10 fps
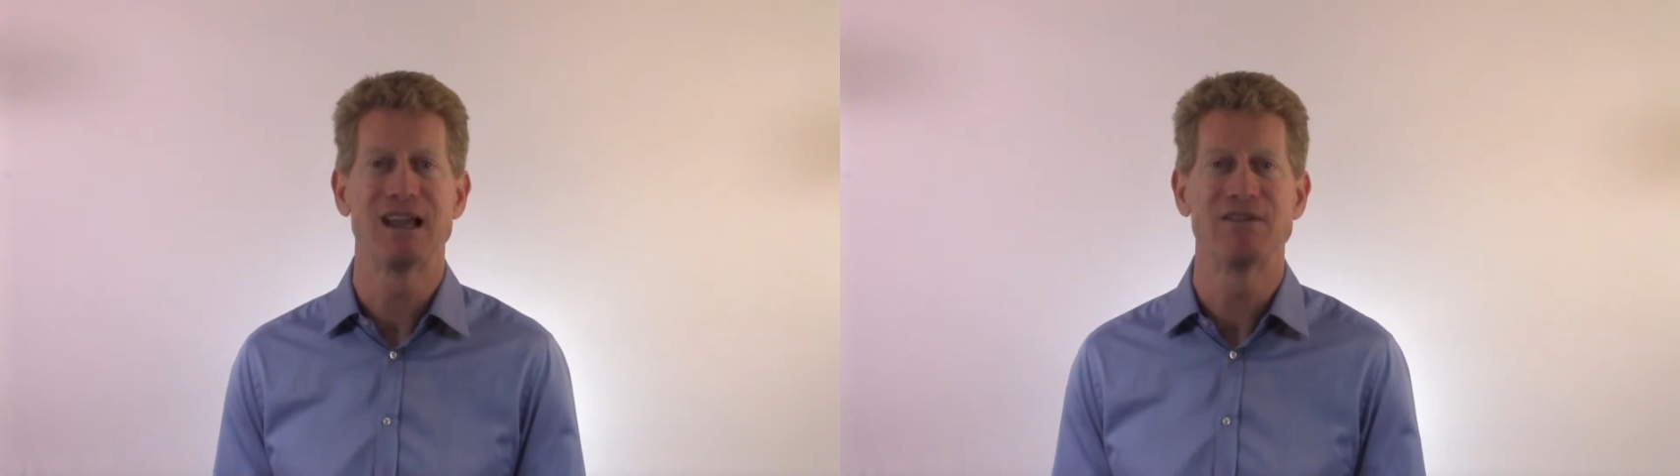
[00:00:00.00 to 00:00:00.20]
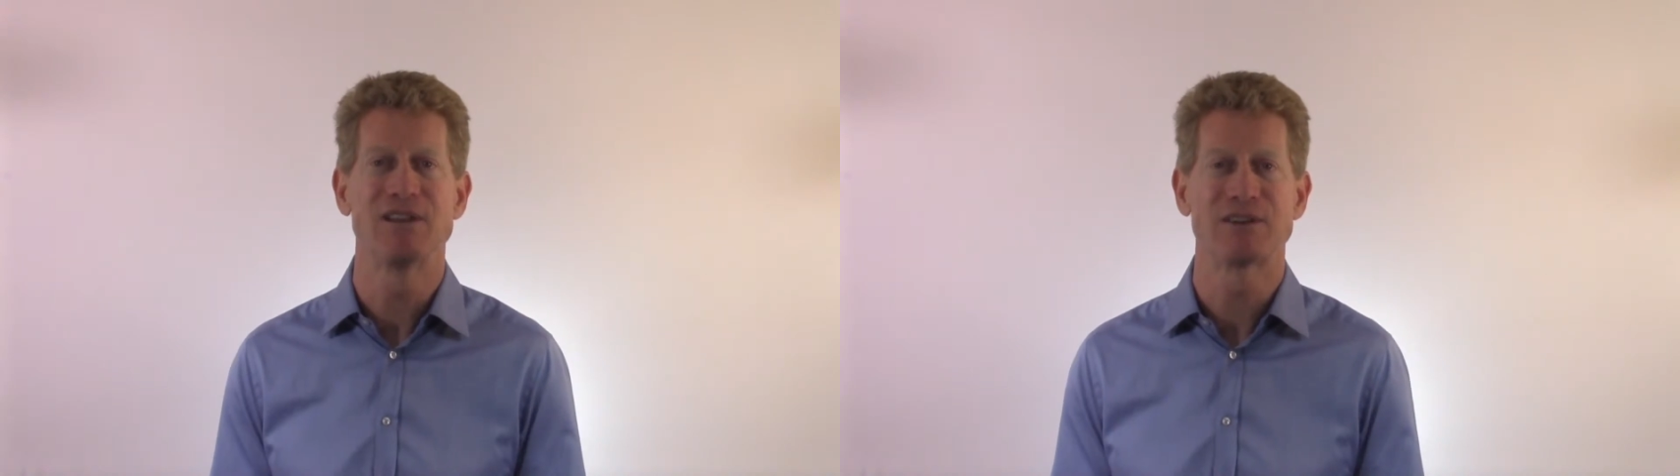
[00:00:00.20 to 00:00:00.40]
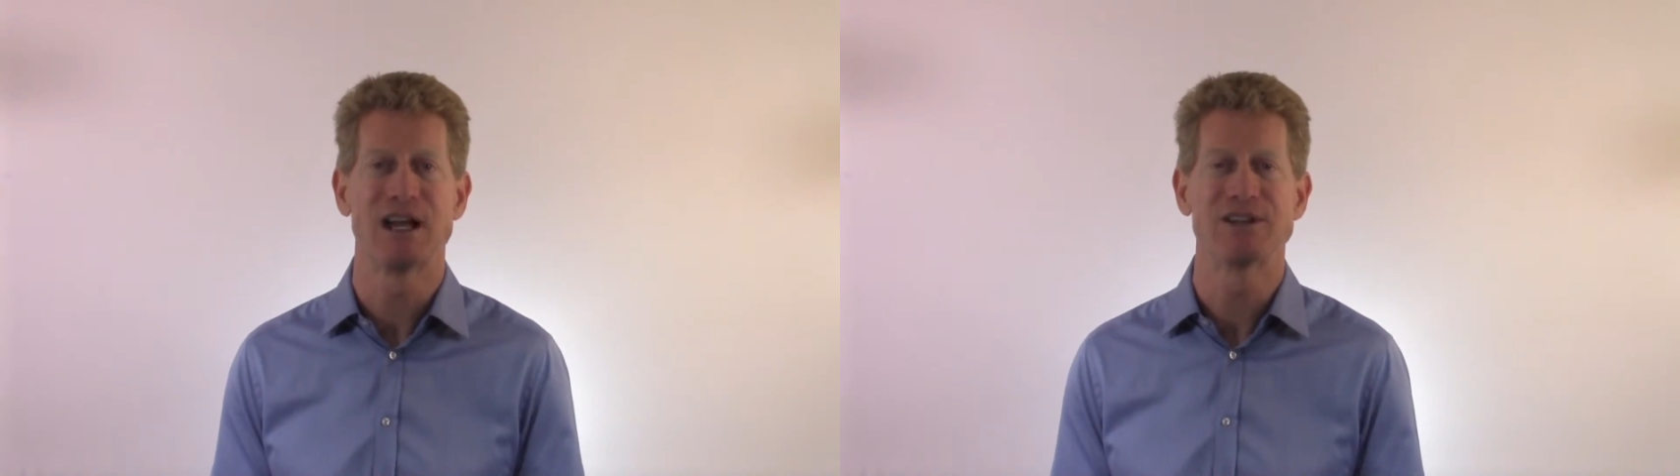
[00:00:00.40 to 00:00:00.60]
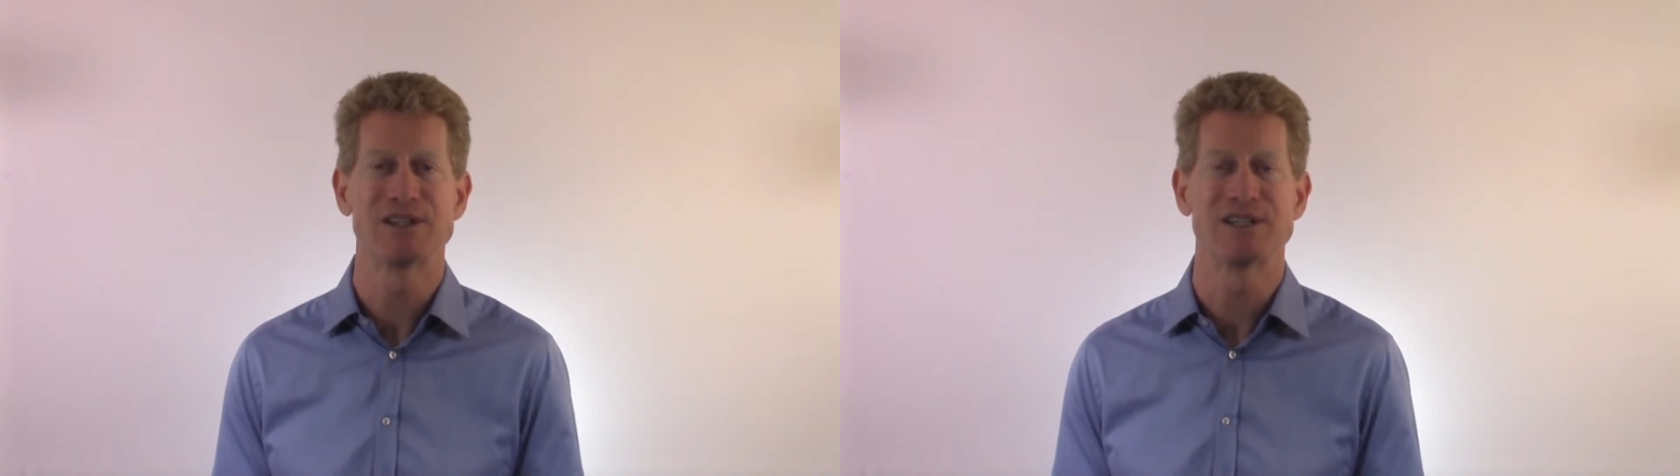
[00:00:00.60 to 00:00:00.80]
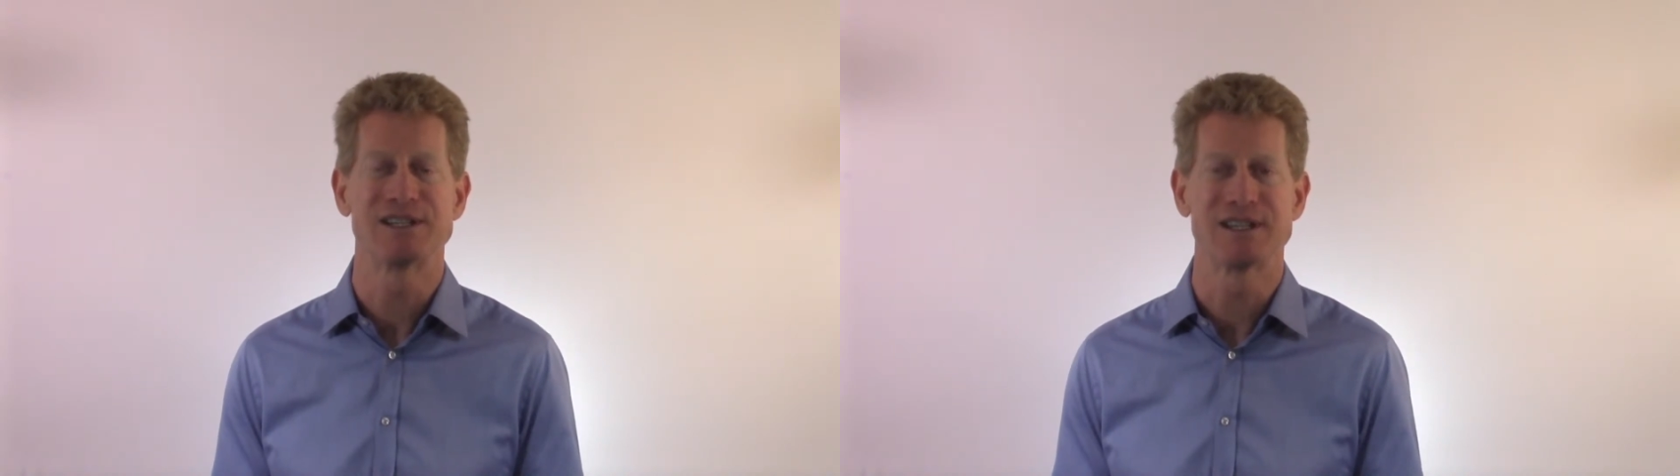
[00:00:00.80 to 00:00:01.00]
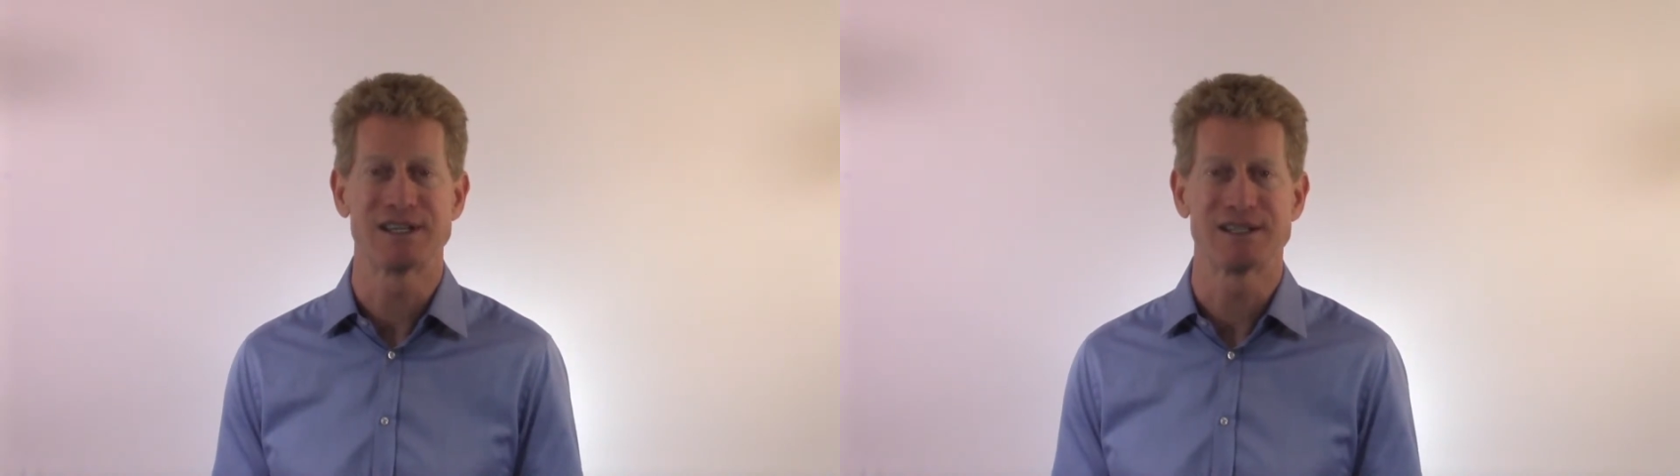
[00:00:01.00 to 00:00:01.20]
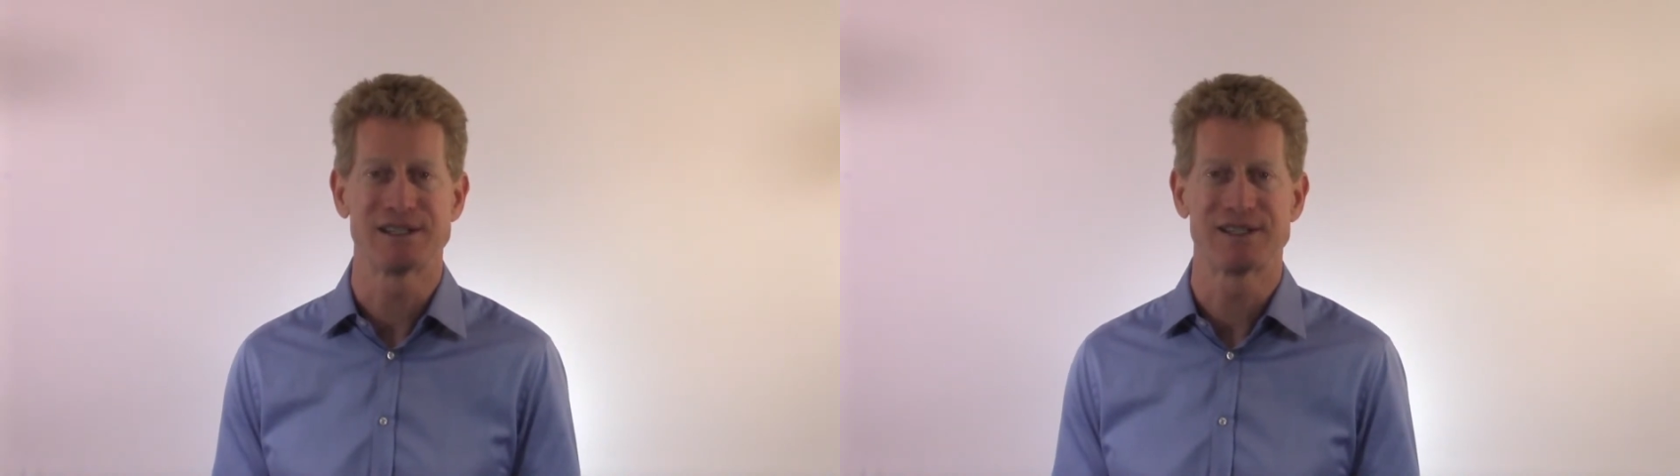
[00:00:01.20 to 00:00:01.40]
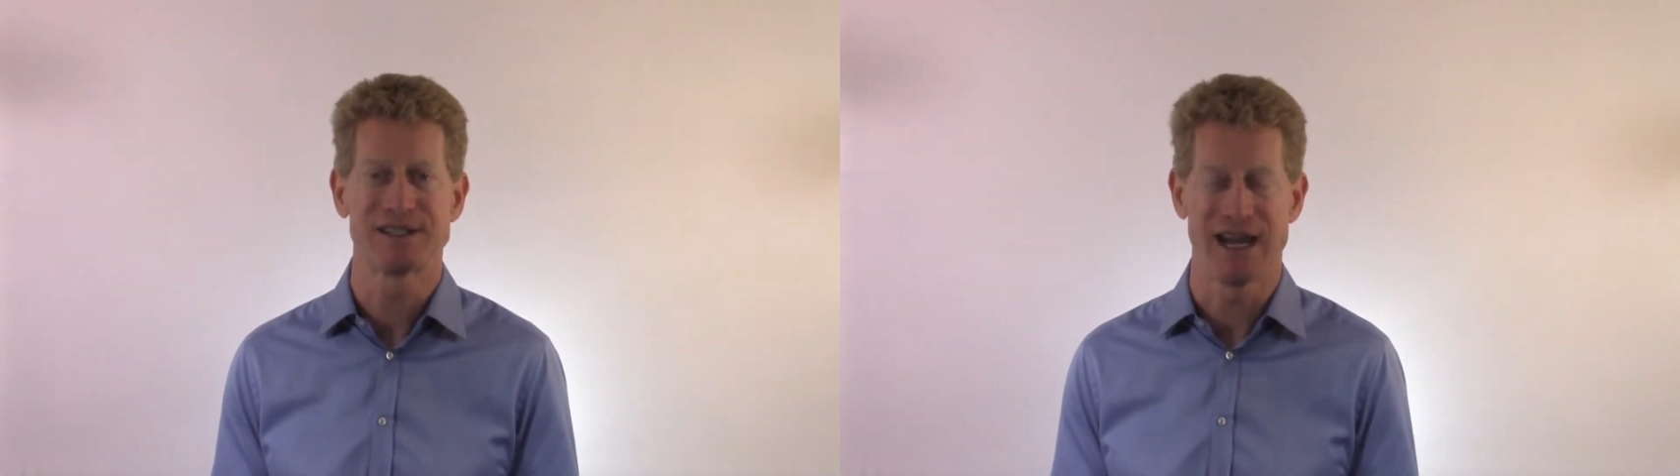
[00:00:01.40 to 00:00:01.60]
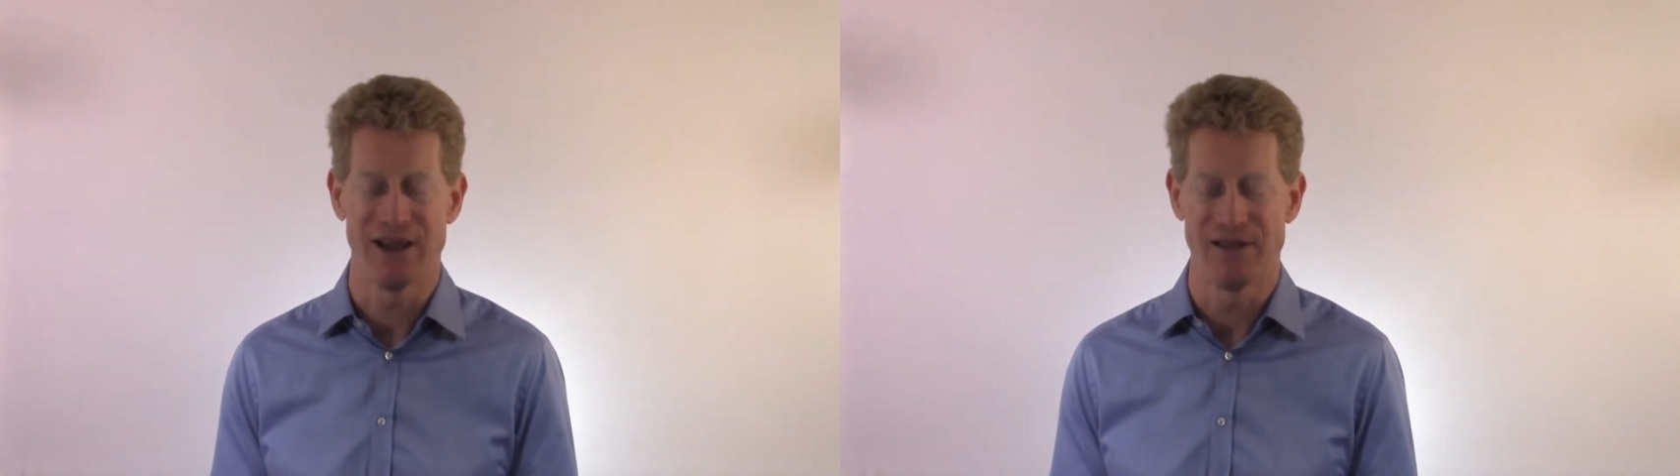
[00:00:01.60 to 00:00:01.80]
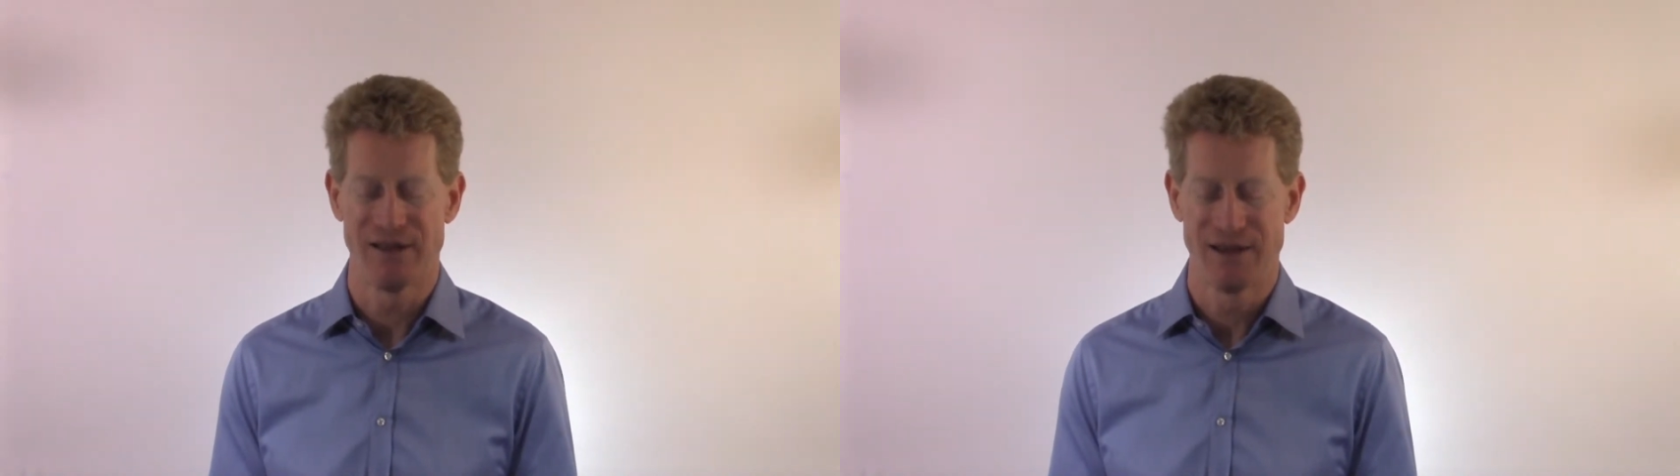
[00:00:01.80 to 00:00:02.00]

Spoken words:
level of consciousness scale.